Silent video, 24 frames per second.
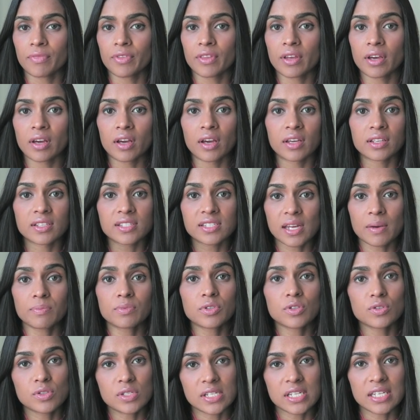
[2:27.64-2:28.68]
the step
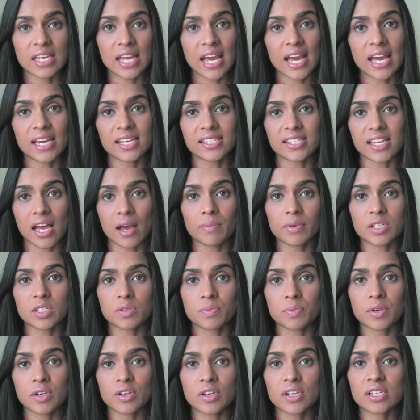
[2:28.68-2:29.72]
2 CK exam
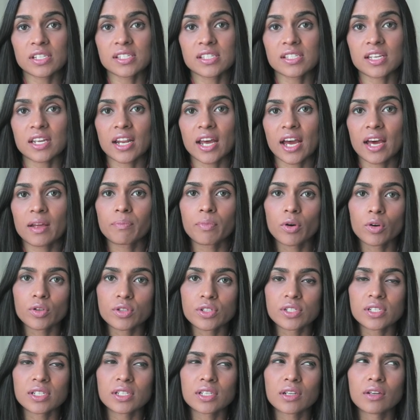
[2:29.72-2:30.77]
experience that I had
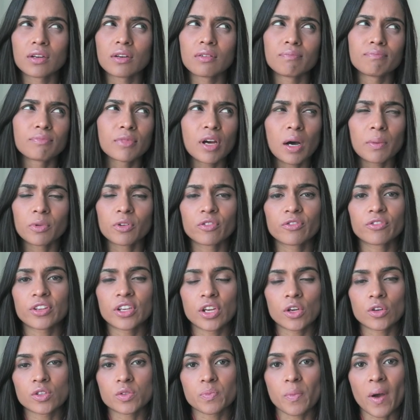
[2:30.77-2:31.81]
posted a couple of
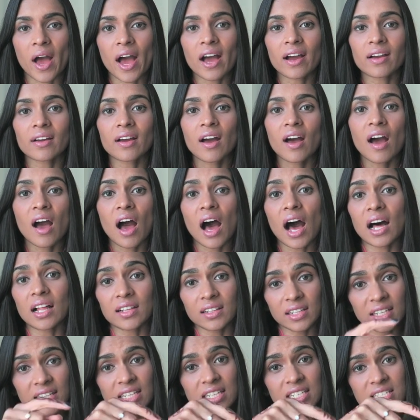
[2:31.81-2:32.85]
videos back,
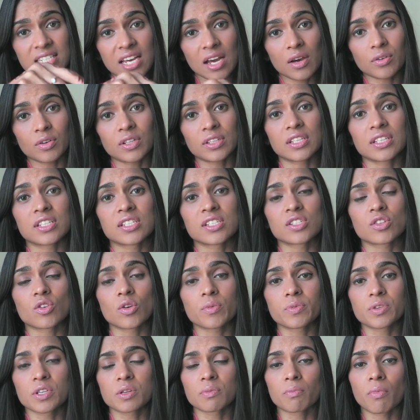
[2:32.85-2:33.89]
I'll link it down in the
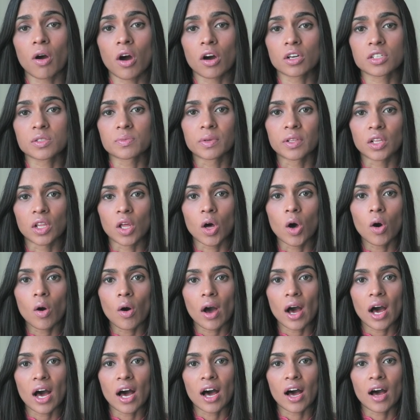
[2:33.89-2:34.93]
description box below.
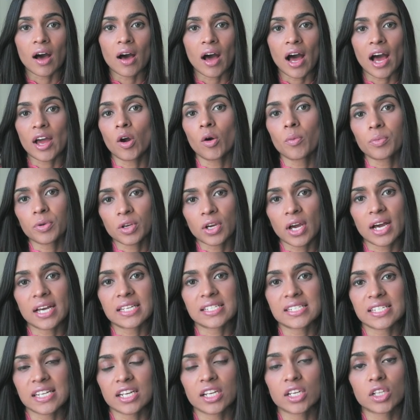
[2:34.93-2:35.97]
I hope you
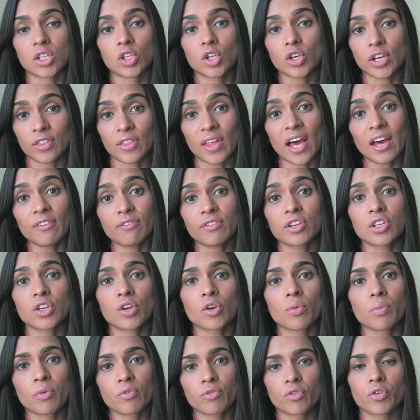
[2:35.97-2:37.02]
guys take a look at that
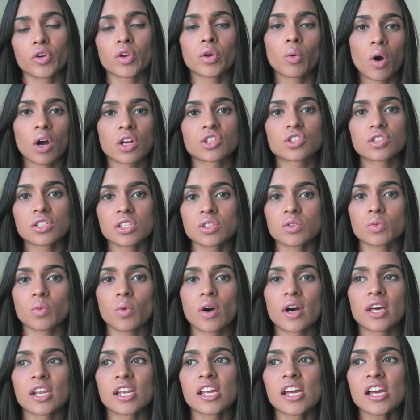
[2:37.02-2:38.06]
video before you watch this
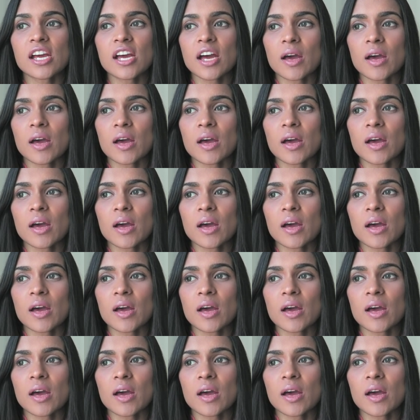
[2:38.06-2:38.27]
one,